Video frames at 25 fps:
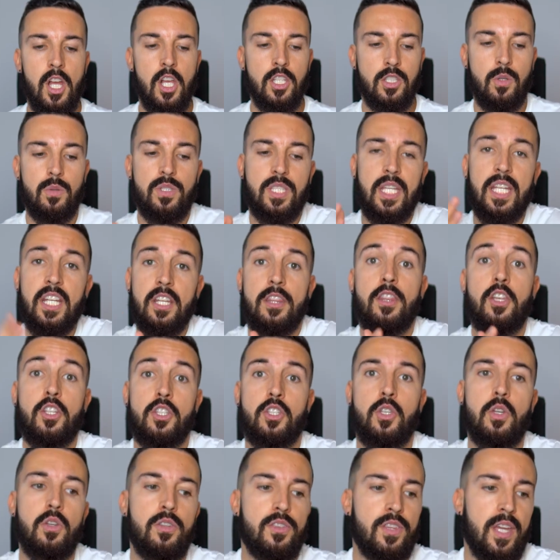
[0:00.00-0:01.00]
So it's either the
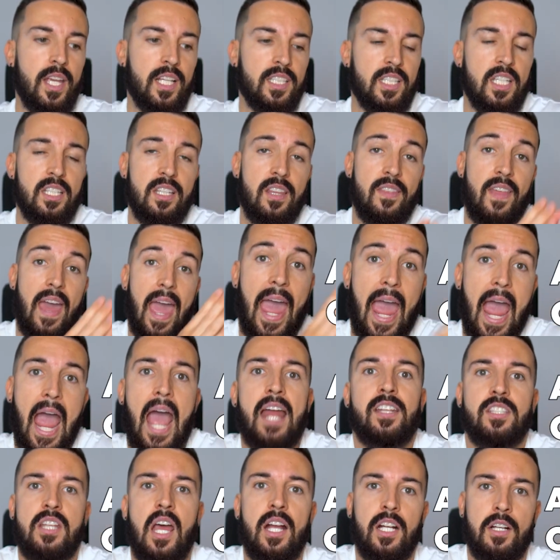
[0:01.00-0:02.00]
two things, either the
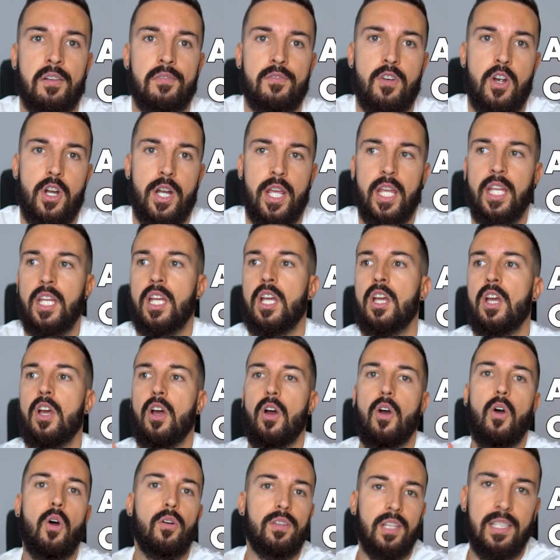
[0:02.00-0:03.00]
ad's not converting
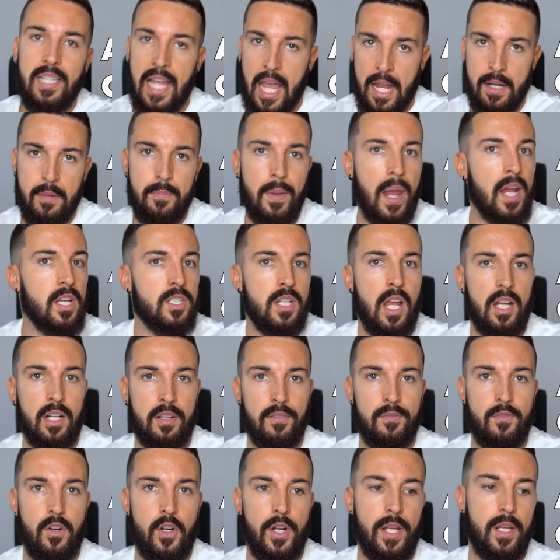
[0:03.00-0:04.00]
or the landing page is not
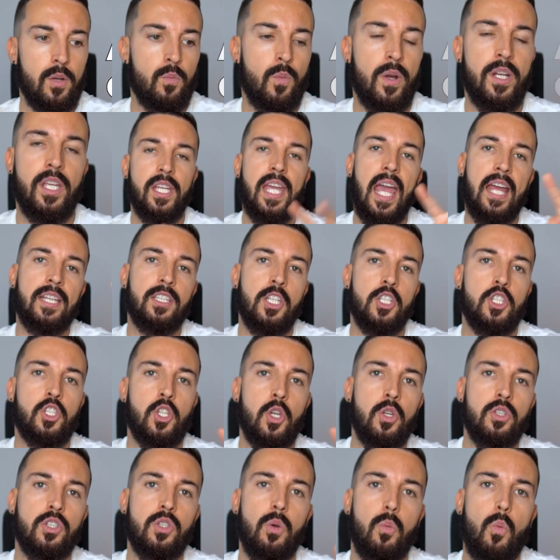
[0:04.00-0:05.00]
converting. When you get the
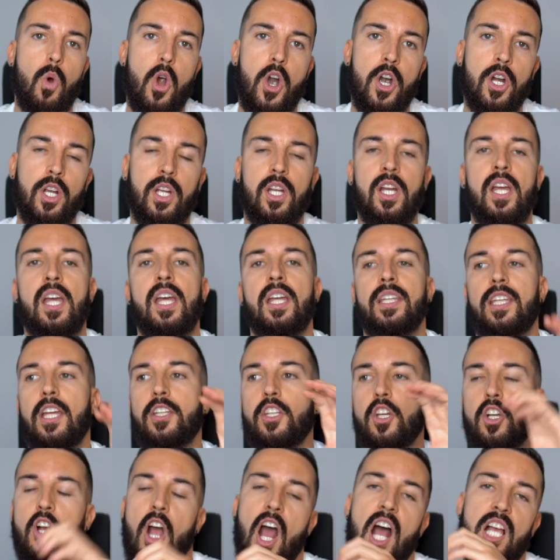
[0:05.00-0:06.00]
two to work, then
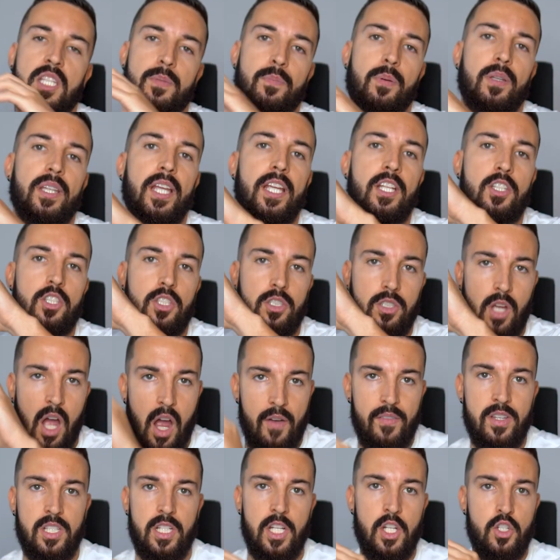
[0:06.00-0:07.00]
your cost per lead
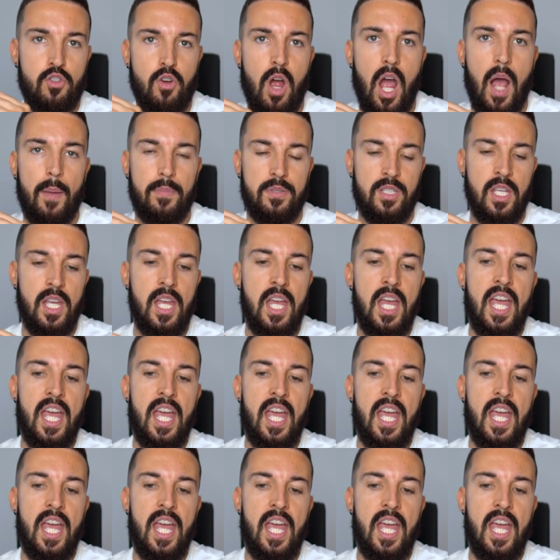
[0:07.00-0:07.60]
obviously drops.